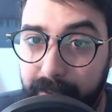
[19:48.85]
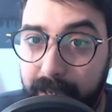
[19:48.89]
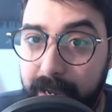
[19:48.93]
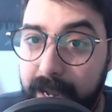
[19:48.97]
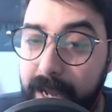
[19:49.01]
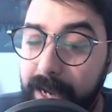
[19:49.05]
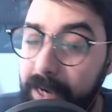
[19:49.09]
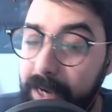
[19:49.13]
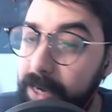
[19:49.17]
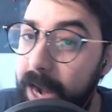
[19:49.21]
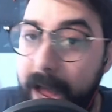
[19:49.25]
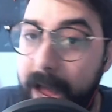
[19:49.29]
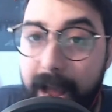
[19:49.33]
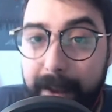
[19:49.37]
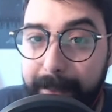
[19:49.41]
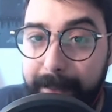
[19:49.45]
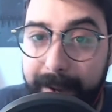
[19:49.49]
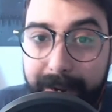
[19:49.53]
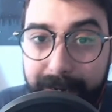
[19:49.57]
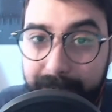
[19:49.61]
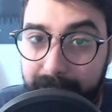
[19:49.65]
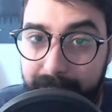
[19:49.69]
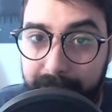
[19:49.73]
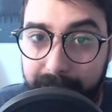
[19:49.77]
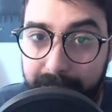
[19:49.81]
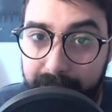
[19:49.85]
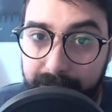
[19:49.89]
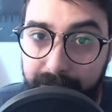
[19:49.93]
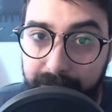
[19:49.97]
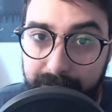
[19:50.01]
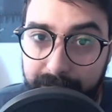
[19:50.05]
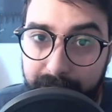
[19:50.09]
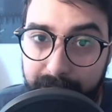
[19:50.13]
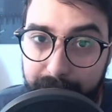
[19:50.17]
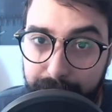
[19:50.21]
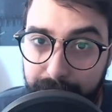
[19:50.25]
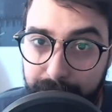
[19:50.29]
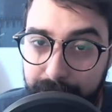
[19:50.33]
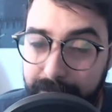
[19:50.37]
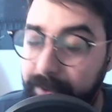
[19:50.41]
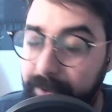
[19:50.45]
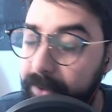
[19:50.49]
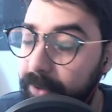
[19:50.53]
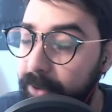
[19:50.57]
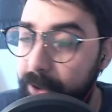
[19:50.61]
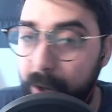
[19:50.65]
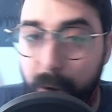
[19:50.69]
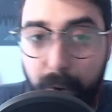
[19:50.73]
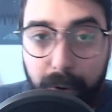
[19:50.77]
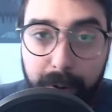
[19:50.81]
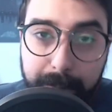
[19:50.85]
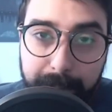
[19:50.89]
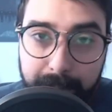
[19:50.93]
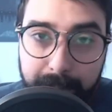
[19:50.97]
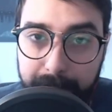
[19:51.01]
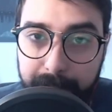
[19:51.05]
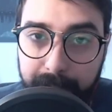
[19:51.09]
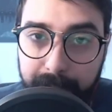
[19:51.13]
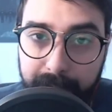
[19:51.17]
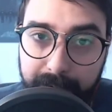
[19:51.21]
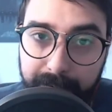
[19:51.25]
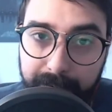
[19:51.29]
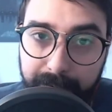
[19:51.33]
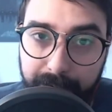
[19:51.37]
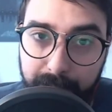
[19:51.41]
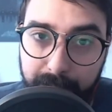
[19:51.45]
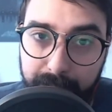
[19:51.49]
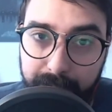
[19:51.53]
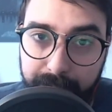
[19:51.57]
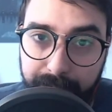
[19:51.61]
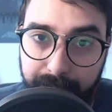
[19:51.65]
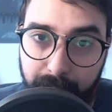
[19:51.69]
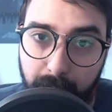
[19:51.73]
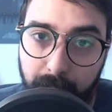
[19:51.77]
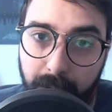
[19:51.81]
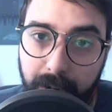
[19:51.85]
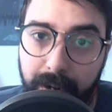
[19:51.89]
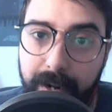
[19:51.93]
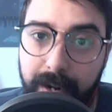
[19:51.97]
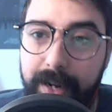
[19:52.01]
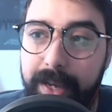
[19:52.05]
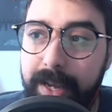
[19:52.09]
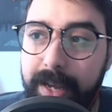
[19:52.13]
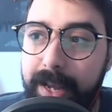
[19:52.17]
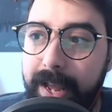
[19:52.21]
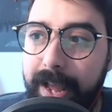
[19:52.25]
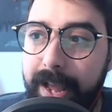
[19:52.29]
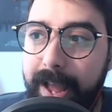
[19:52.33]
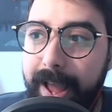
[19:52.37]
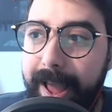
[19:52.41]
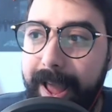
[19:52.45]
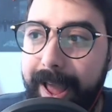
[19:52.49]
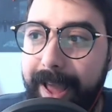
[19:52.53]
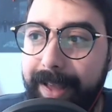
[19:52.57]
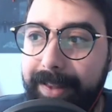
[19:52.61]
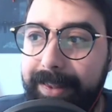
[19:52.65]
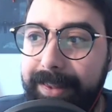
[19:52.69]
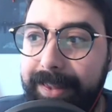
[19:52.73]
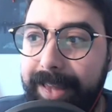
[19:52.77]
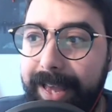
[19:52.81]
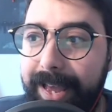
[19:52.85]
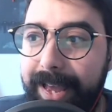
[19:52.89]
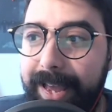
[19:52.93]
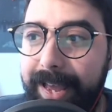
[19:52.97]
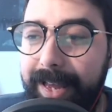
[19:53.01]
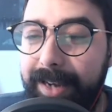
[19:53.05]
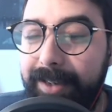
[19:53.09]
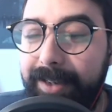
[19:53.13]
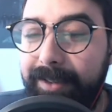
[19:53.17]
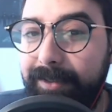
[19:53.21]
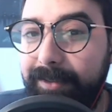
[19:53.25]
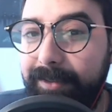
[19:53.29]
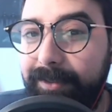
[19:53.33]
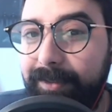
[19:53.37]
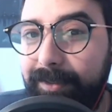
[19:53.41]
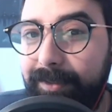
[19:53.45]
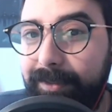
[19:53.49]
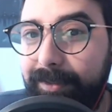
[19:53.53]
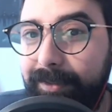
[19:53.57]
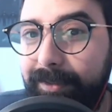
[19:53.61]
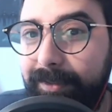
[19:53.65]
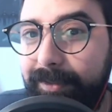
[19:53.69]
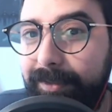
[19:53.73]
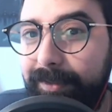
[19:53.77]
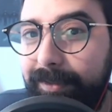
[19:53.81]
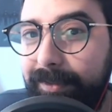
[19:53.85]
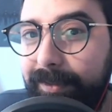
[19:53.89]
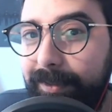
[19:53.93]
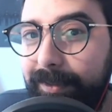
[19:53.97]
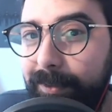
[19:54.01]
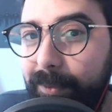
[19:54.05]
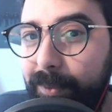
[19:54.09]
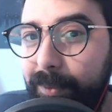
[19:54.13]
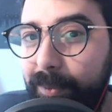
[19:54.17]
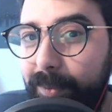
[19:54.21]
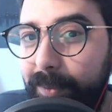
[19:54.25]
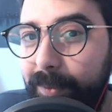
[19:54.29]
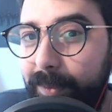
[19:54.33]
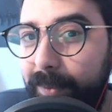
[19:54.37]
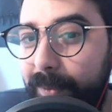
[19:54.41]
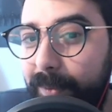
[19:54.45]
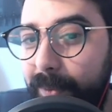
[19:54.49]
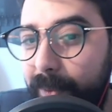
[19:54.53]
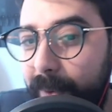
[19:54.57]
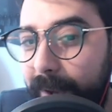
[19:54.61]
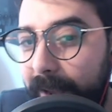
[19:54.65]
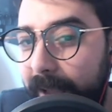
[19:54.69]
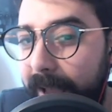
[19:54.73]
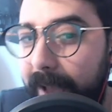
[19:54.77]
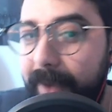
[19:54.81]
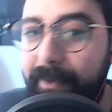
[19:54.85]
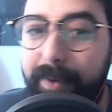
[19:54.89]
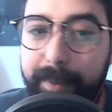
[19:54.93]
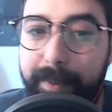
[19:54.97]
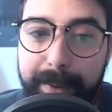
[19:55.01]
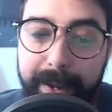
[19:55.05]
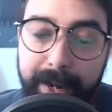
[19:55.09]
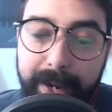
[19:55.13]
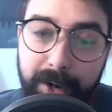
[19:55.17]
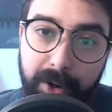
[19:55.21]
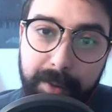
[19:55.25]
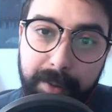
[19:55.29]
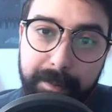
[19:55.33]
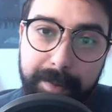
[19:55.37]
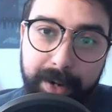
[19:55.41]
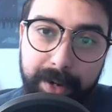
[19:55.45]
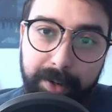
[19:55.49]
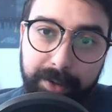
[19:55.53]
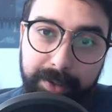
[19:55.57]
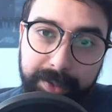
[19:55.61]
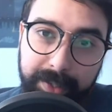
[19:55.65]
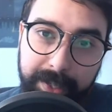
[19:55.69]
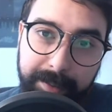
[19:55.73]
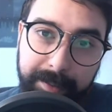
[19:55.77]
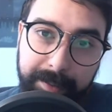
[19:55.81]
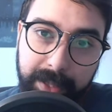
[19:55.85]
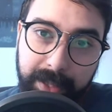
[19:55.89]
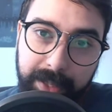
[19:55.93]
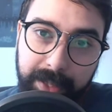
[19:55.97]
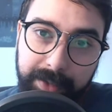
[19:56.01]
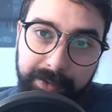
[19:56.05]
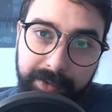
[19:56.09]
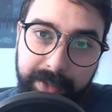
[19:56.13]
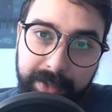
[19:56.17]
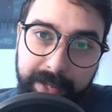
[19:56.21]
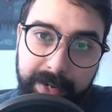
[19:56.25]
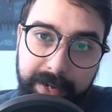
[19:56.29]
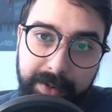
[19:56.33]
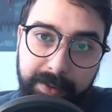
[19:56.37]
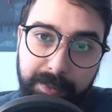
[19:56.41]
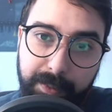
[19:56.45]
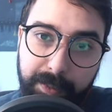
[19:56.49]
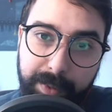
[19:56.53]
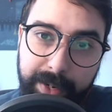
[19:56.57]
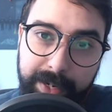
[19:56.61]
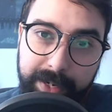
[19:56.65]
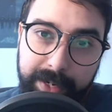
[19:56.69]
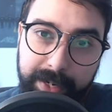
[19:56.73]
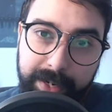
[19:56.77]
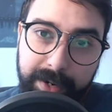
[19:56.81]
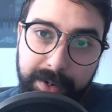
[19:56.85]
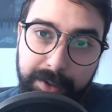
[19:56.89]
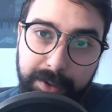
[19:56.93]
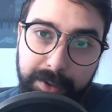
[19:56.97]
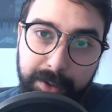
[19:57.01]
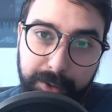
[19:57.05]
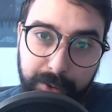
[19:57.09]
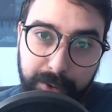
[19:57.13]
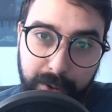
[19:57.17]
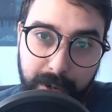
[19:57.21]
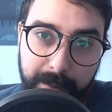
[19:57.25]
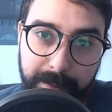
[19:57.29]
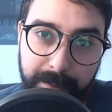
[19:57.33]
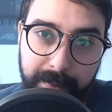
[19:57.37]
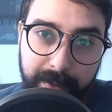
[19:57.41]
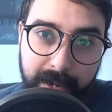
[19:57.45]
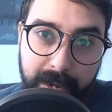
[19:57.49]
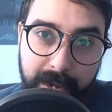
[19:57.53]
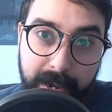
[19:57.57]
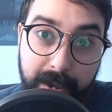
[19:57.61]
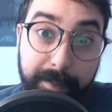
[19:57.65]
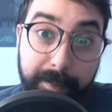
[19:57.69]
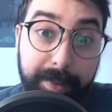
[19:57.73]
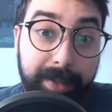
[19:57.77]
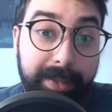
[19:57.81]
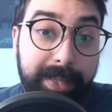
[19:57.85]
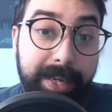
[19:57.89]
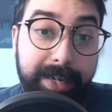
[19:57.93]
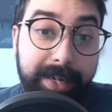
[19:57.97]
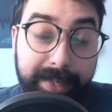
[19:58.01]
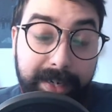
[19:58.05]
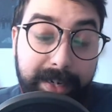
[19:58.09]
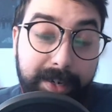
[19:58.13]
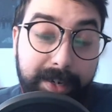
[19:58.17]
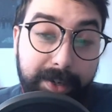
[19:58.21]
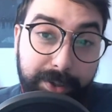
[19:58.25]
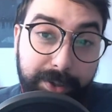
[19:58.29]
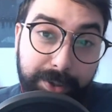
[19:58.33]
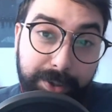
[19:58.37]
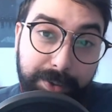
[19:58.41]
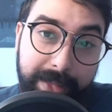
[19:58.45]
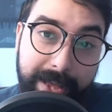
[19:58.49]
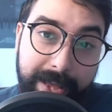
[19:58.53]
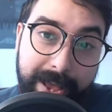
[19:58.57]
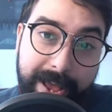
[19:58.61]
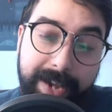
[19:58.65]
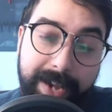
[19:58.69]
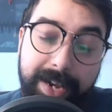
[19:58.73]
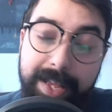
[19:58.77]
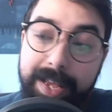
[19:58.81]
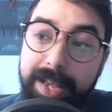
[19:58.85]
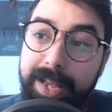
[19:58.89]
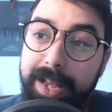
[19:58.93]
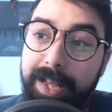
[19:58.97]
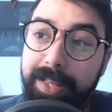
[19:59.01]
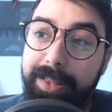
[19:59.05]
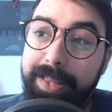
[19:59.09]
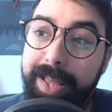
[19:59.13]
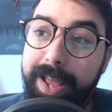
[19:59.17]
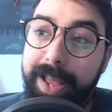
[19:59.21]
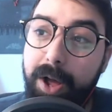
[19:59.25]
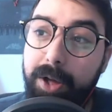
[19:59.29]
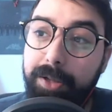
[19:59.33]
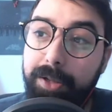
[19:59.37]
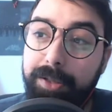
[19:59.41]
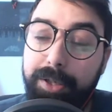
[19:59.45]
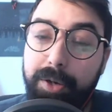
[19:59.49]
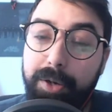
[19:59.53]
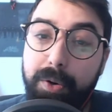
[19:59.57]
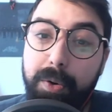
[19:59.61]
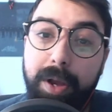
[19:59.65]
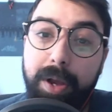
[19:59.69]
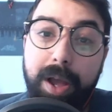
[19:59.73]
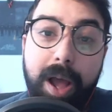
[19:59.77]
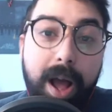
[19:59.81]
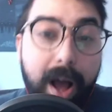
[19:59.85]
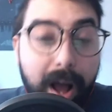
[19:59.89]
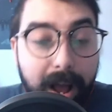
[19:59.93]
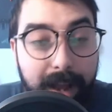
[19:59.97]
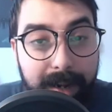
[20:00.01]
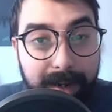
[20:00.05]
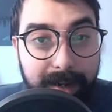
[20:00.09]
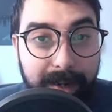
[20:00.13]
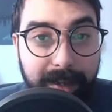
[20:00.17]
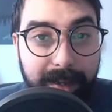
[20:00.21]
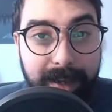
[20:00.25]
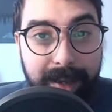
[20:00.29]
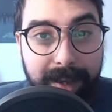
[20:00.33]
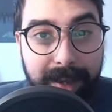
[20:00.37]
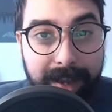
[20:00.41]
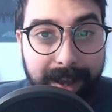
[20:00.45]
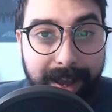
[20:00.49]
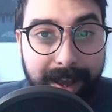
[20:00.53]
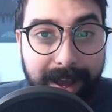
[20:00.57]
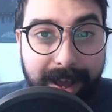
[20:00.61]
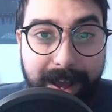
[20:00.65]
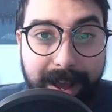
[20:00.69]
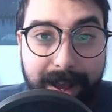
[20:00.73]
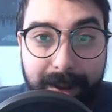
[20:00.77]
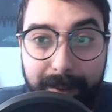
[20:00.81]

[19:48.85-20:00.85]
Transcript: not made any concessions, no Republican votes for it. And then we have a bigger and better stimulus than we did under Trump. But they didn't do that. They also cut uh,